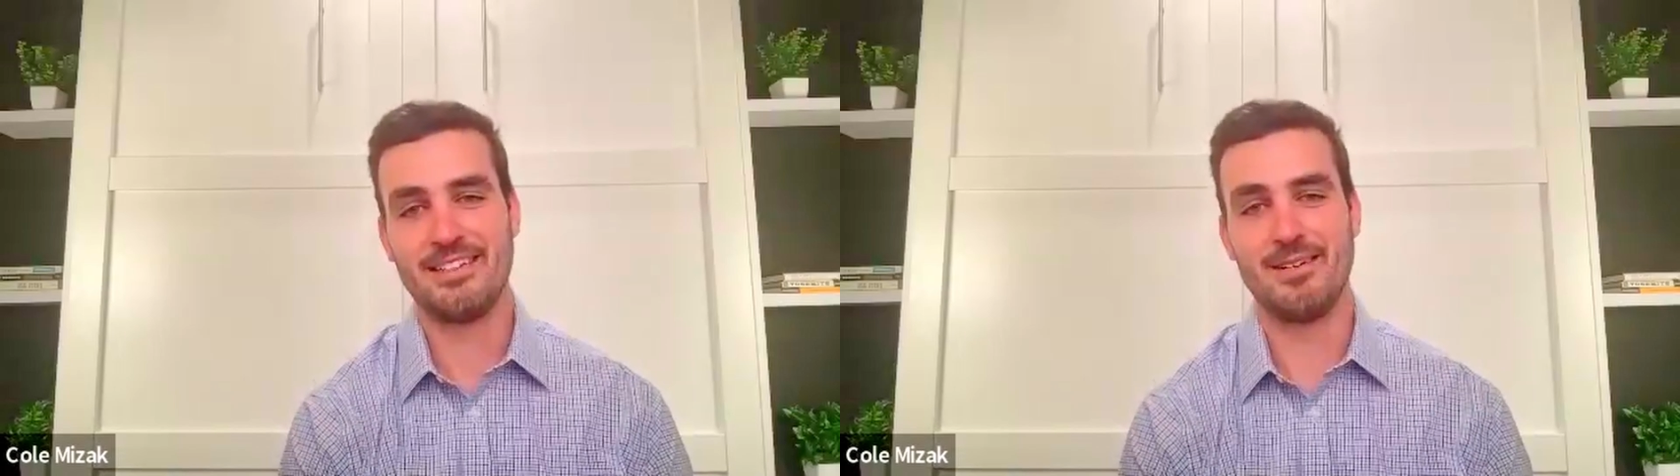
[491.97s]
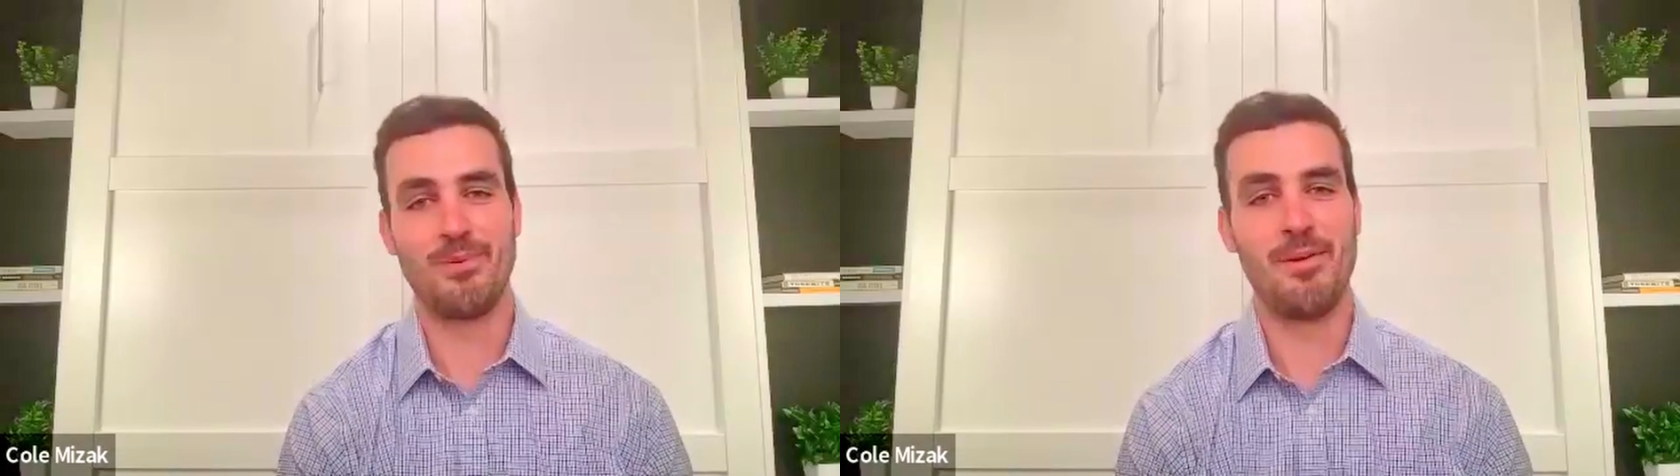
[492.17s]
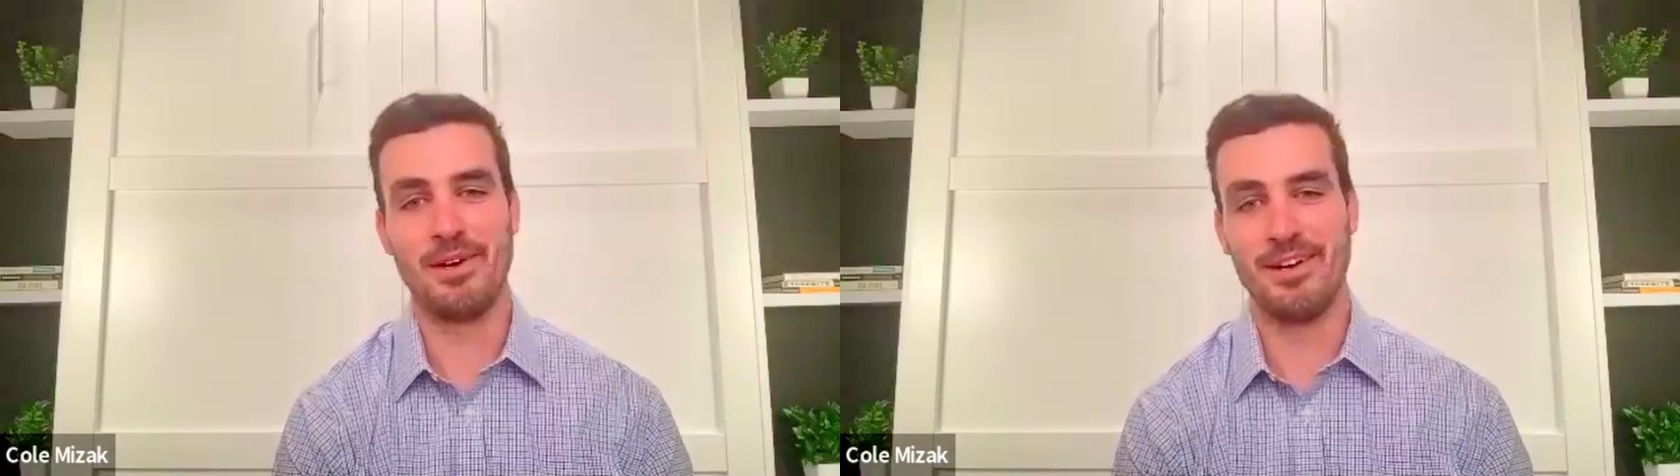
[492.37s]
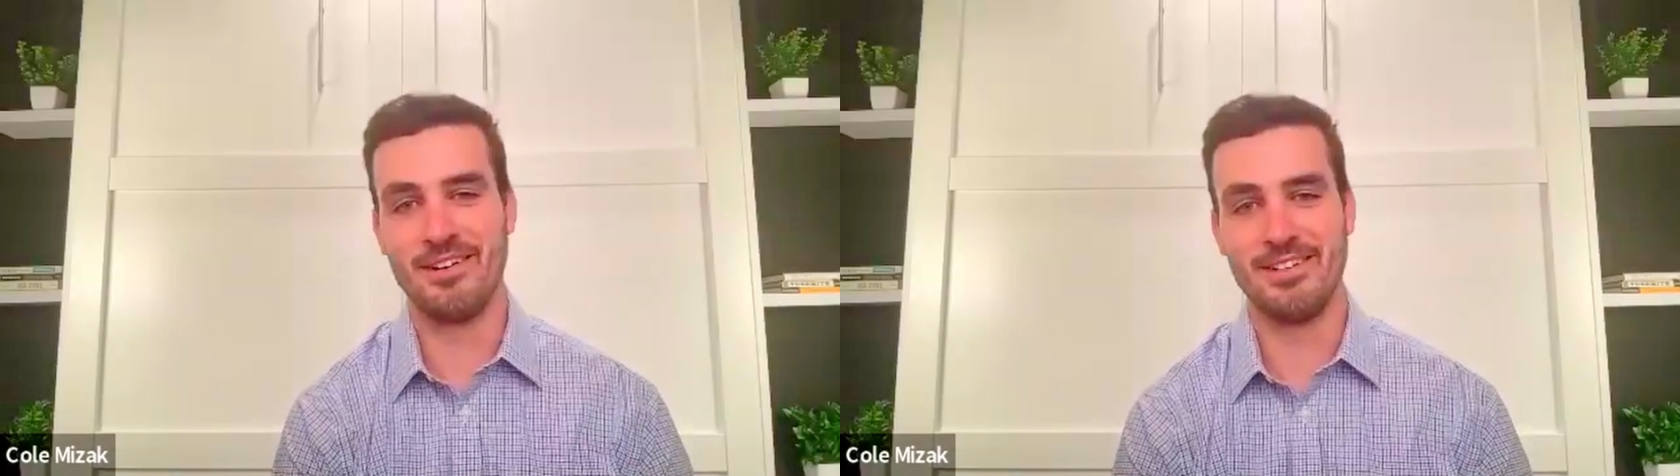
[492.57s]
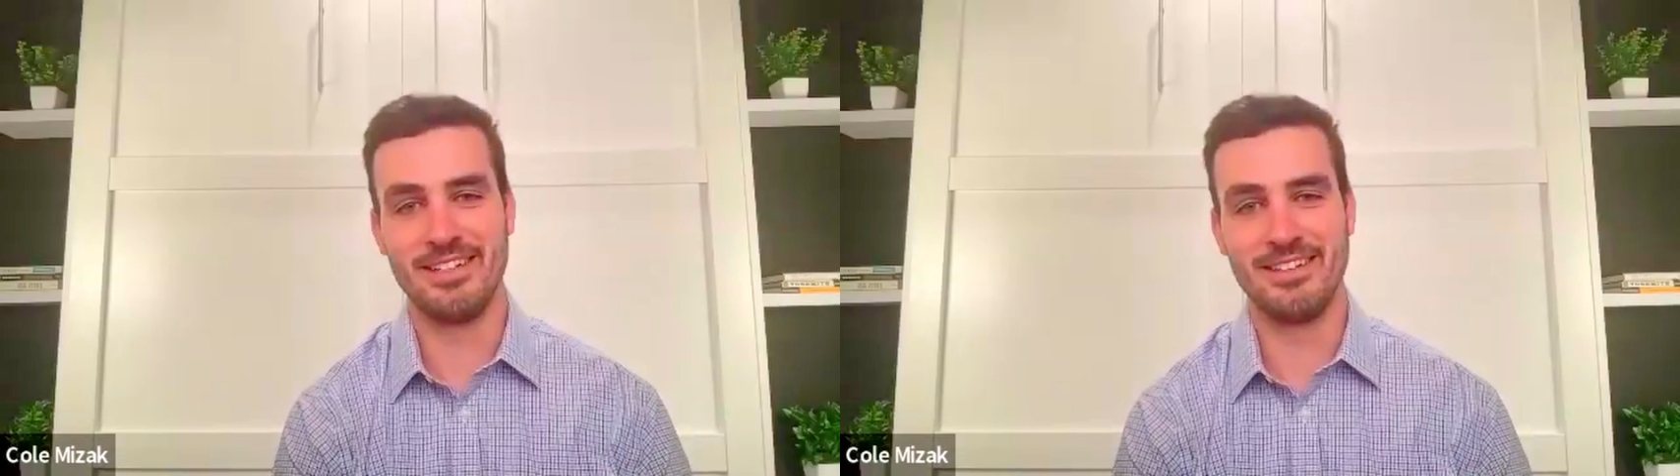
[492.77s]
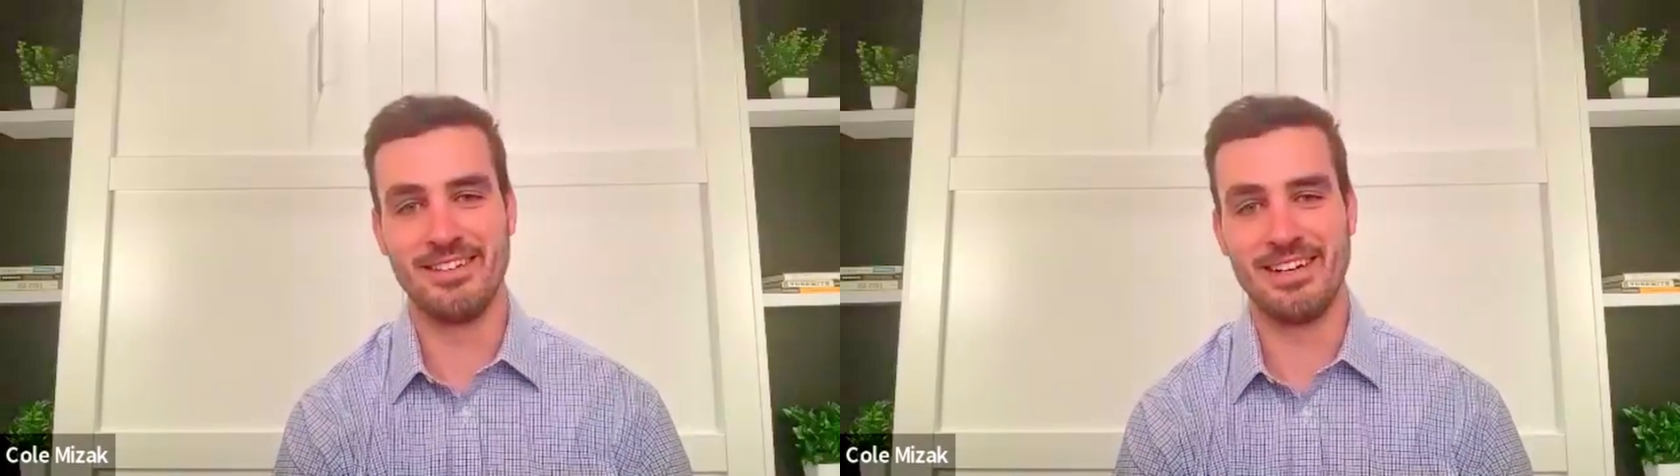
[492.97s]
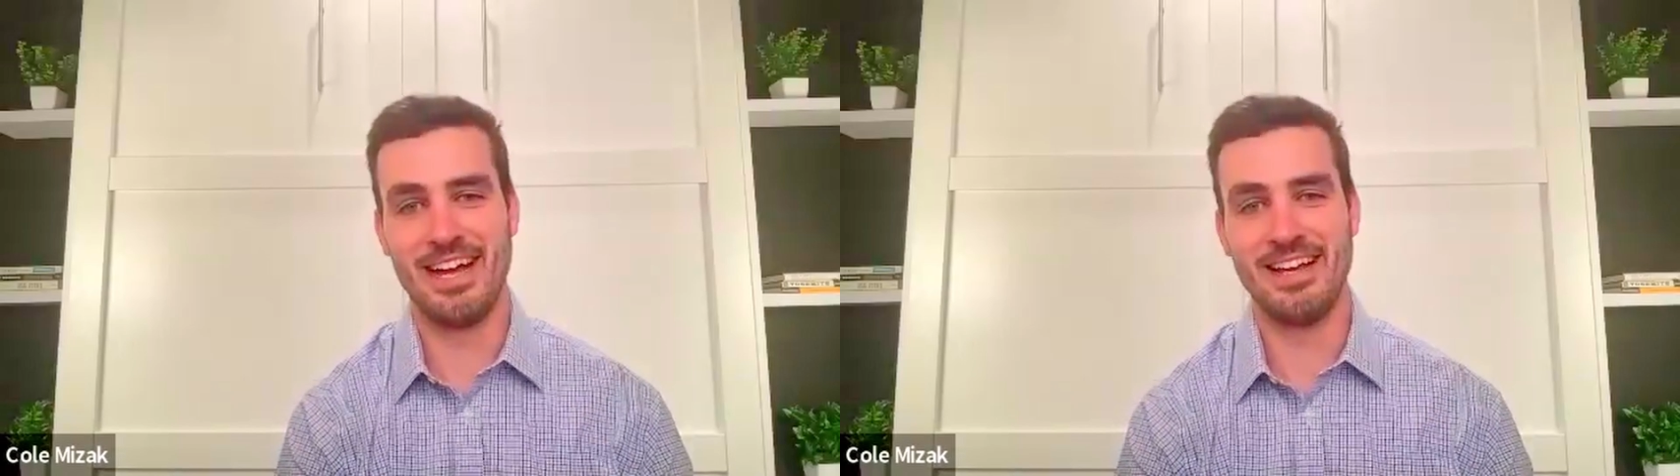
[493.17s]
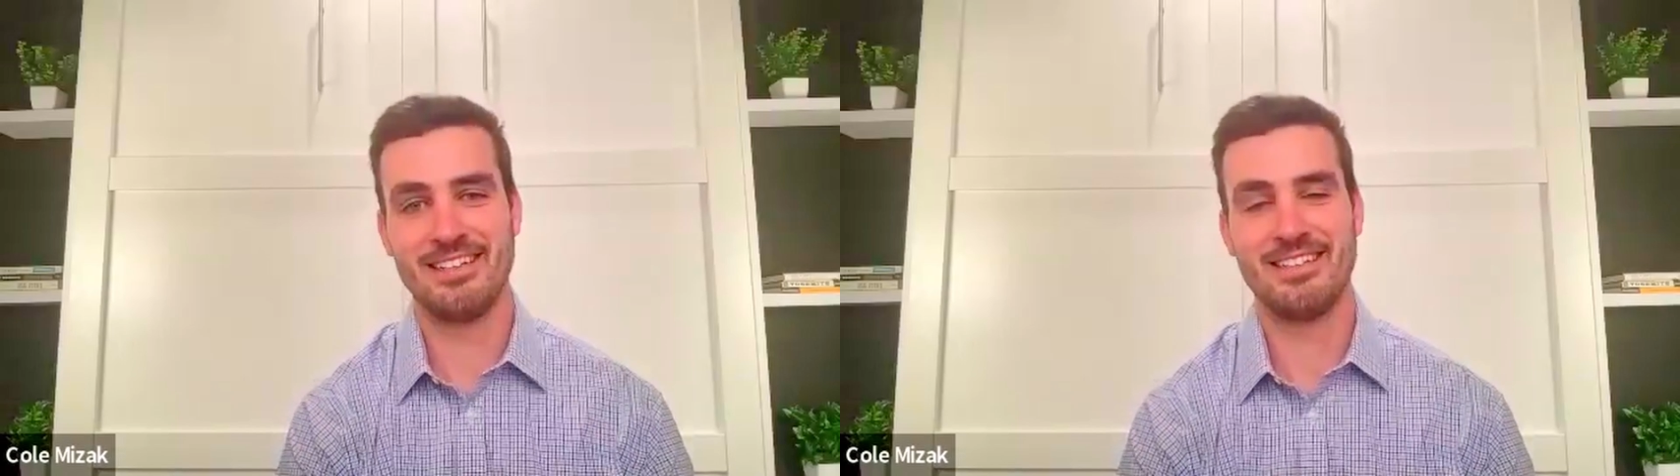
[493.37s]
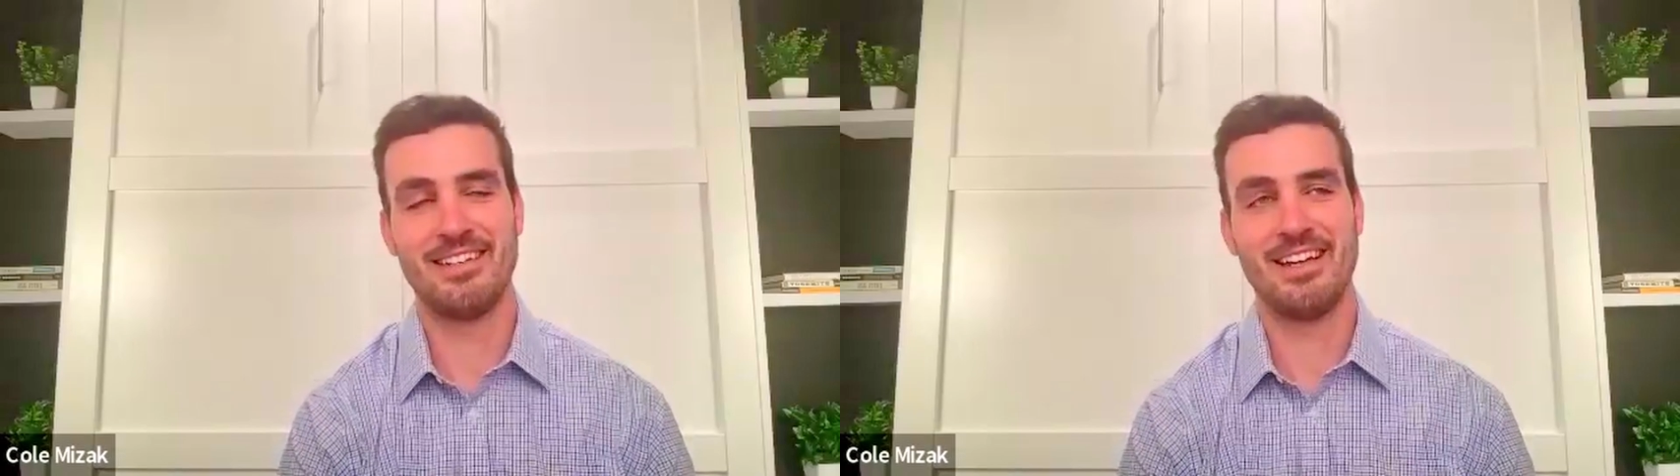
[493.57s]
their property owners and their guests.